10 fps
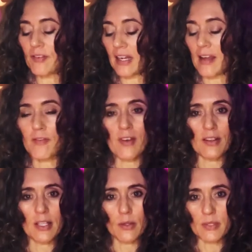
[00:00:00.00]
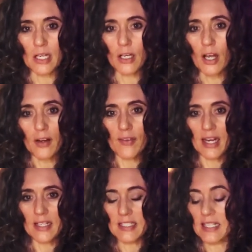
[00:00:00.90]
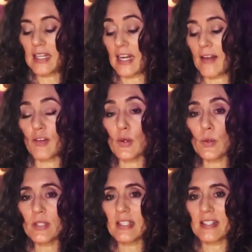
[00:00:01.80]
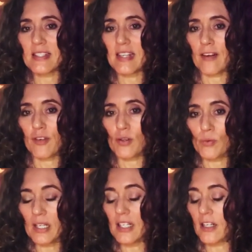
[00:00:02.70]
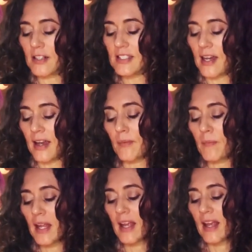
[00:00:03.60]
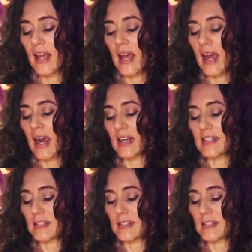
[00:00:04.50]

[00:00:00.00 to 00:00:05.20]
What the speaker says: like I felt that there was a lot of energy in here, and I've used this deck for a really long time, and it's